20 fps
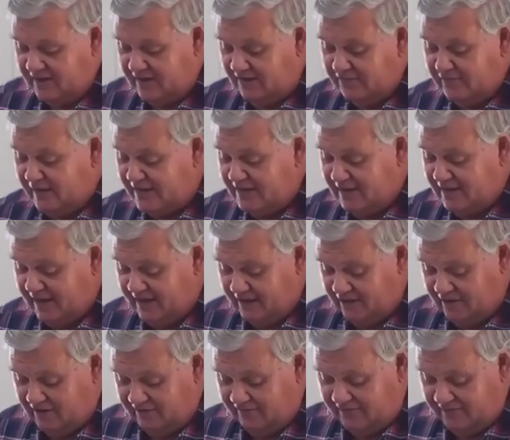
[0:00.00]
I've read the
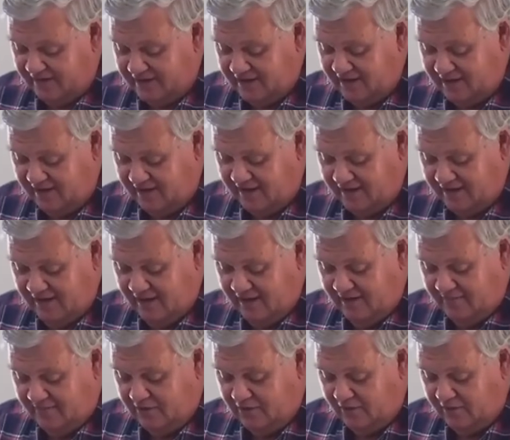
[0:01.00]
NIV here,
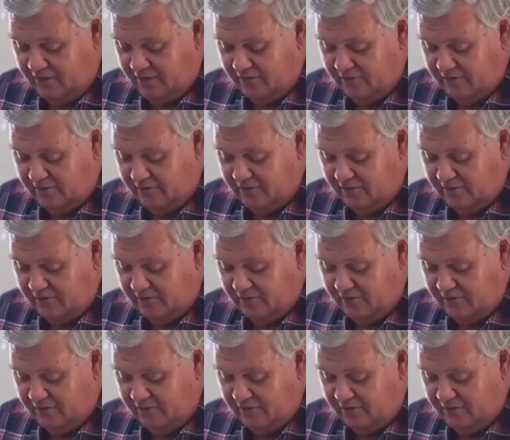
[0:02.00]
but I want to